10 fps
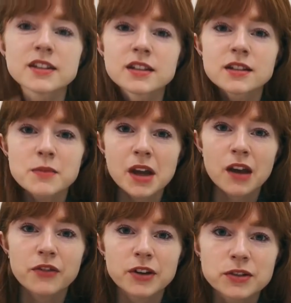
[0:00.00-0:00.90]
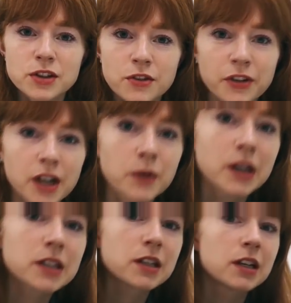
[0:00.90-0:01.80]
This is something I found so funny when
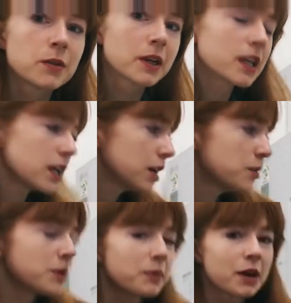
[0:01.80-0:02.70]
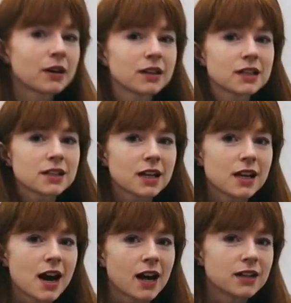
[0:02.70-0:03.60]
I started working here, but apparently it's like
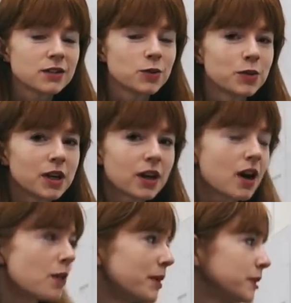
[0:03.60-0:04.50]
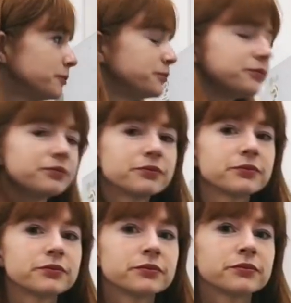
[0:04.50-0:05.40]
not super uncommon.
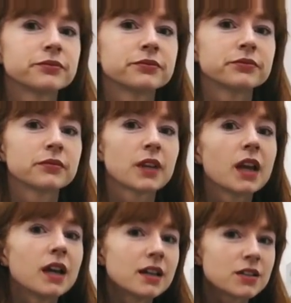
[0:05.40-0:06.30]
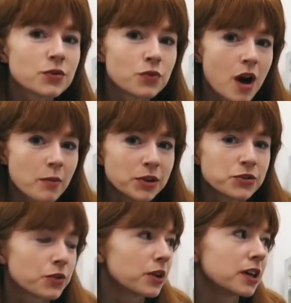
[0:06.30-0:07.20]
It's a ramen
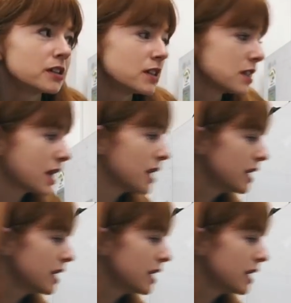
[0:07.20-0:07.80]
drawer. It's like a